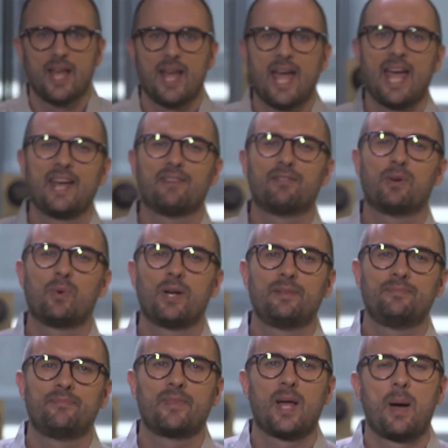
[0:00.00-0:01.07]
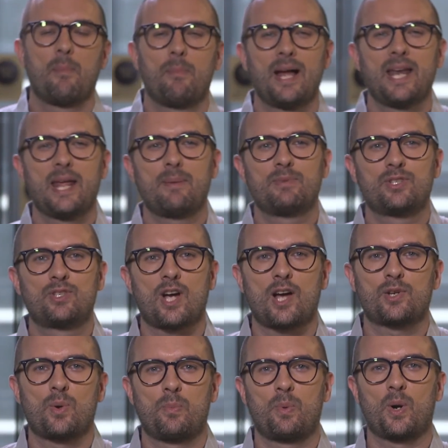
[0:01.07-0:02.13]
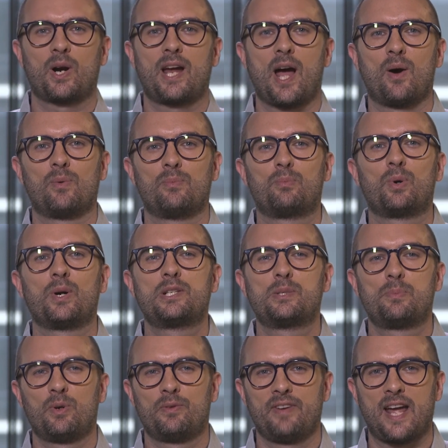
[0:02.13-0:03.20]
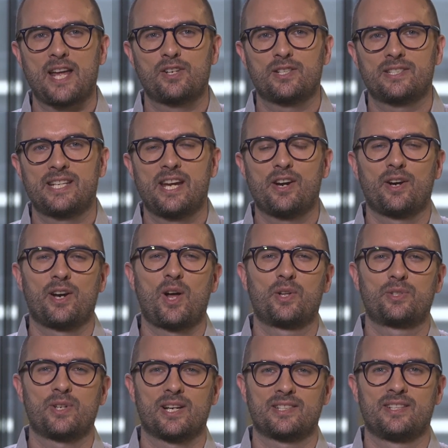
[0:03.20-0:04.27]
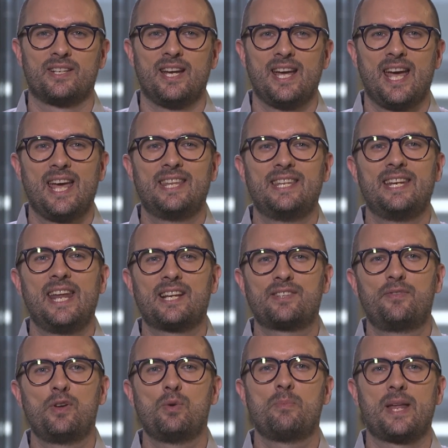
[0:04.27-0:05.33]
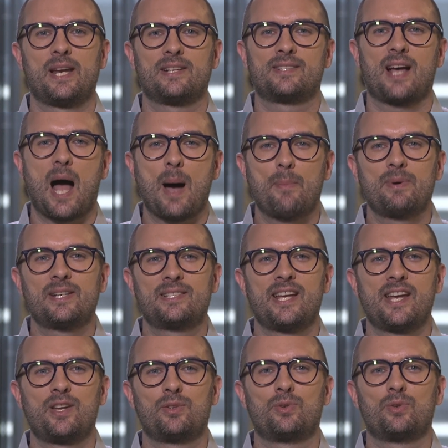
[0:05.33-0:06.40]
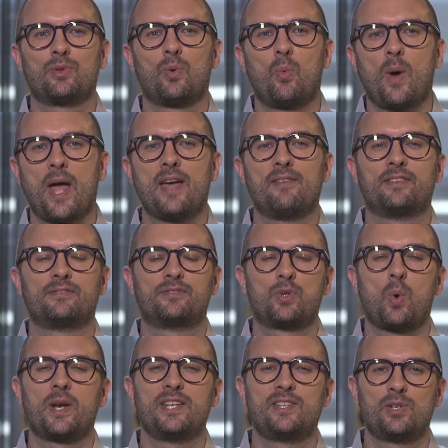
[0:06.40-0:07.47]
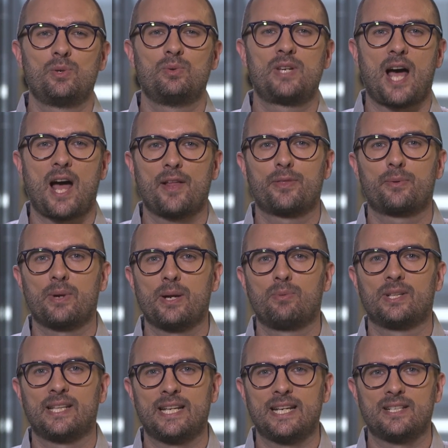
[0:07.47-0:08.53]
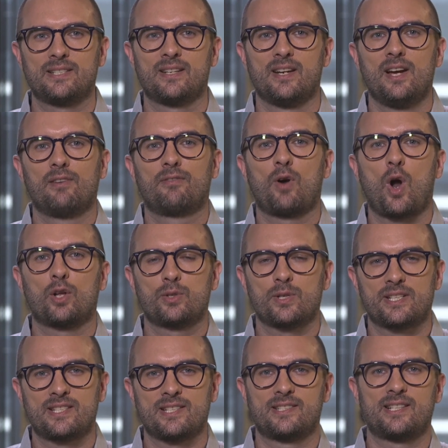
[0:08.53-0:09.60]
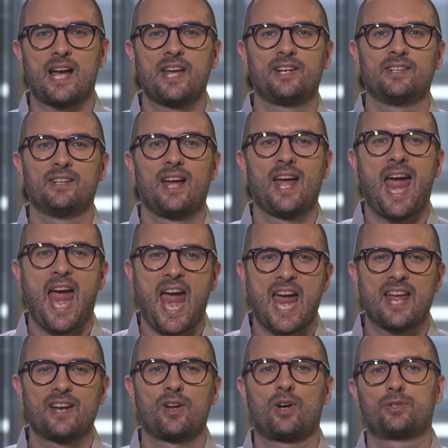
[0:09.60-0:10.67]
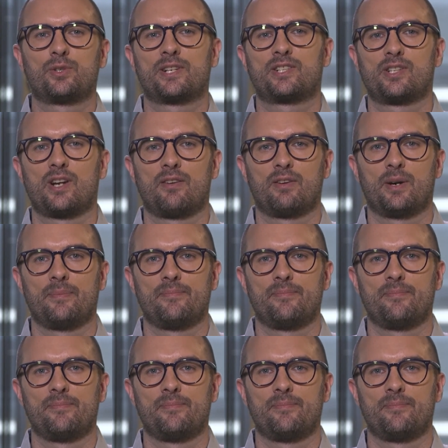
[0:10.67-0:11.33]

Hey everyone, my name is Joshua Burkhow, Principal Evangelist here at Alteryx. In the next few minutes, I'm going to take you through the wave of 22.3 release for Alteryx Designer and Alteryx Server.